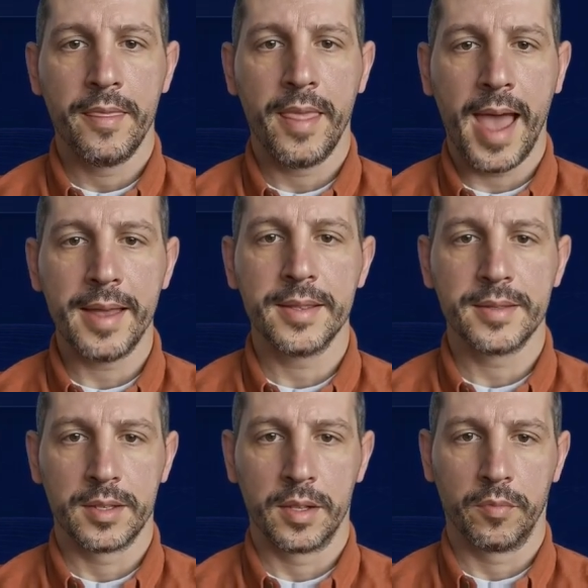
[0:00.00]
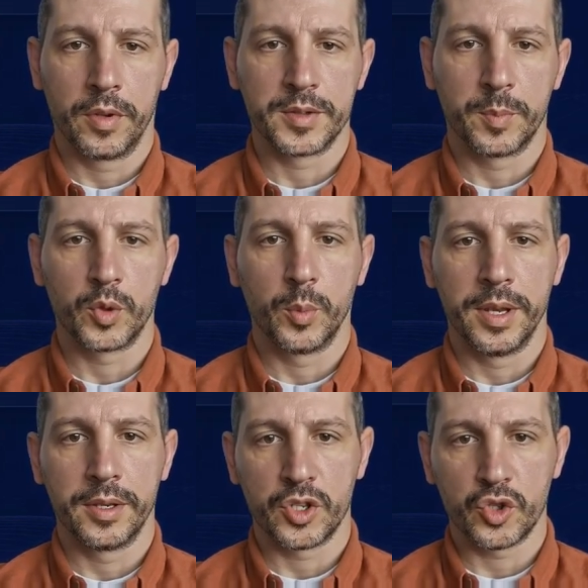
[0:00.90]
That is the difference
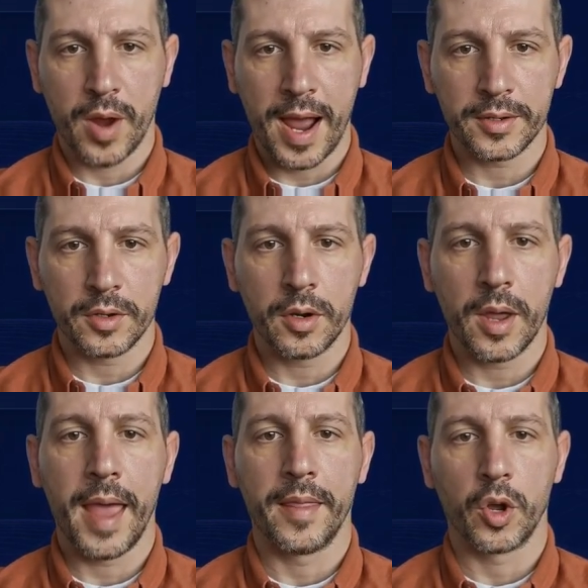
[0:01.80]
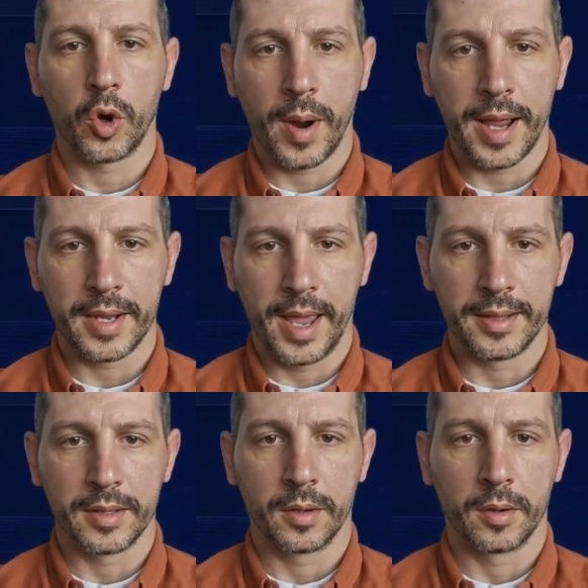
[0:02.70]
between a distractor and the correct
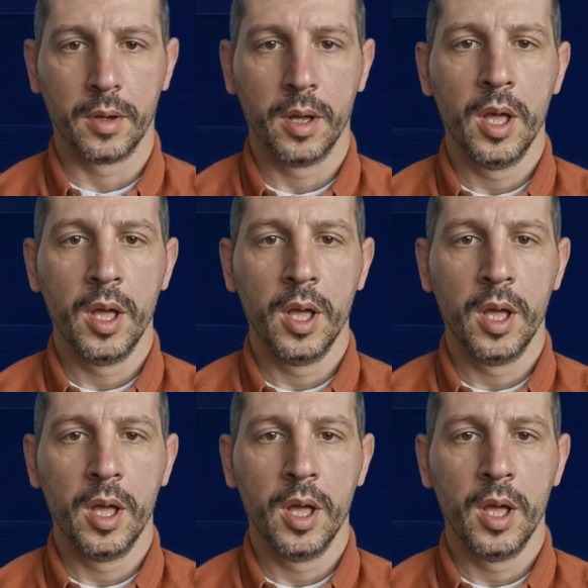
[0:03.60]
answer.